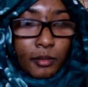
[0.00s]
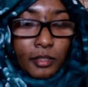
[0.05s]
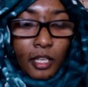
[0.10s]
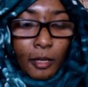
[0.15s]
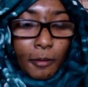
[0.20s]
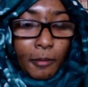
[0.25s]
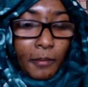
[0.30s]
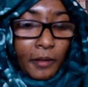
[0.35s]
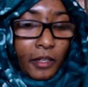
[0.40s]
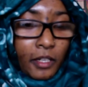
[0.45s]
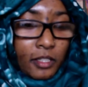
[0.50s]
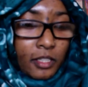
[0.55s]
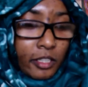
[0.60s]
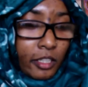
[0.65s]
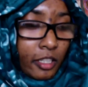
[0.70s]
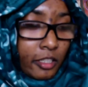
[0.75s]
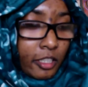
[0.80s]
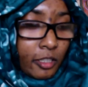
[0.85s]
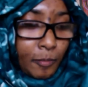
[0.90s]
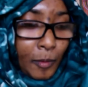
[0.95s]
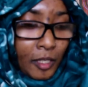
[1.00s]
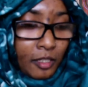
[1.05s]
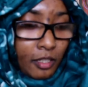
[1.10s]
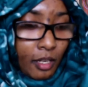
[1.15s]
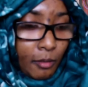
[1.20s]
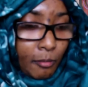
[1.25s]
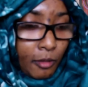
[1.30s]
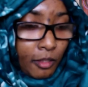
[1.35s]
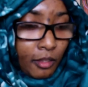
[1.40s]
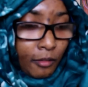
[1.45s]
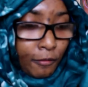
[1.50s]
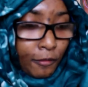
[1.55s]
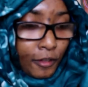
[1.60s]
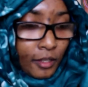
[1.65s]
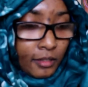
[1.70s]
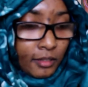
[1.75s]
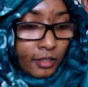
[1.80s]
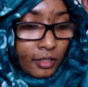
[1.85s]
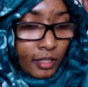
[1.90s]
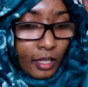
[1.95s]
was happy because she got to spend time with her
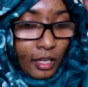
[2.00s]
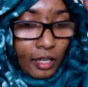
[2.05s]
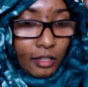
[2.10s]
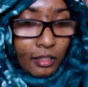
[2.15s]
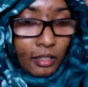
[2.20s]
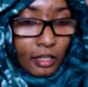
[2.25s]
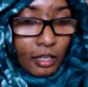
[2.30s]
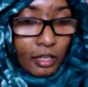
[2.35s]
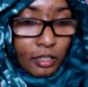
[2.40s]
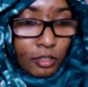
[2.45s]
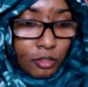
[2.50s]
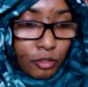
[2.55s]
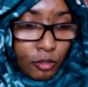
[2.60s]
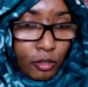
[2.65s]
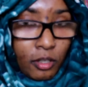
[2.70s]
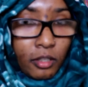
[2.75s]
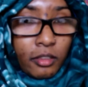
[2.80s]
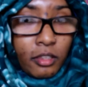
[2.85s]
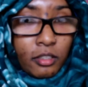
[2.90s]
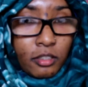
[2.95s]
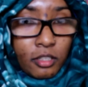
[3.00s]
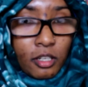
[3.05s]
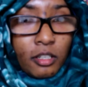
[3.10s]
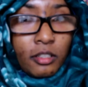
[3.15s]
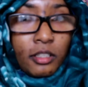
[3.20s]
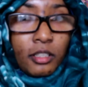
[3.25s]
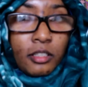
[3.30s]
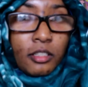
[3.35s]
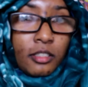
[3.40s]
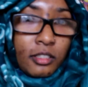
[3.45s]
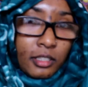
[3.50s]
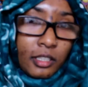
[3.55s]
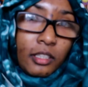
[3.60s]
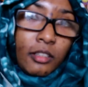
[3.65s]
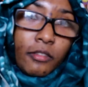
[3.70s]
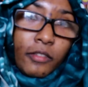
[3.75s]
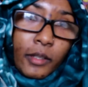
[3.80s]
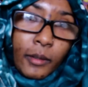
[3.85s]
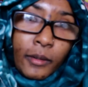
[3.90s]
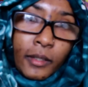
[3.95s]
friends and enjoy the journey to see
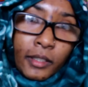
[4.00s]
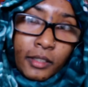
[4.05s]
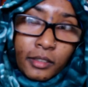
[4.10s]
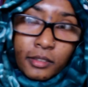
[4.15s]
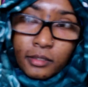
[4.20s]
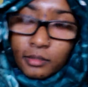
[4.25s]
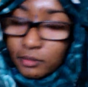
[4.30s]
the flower.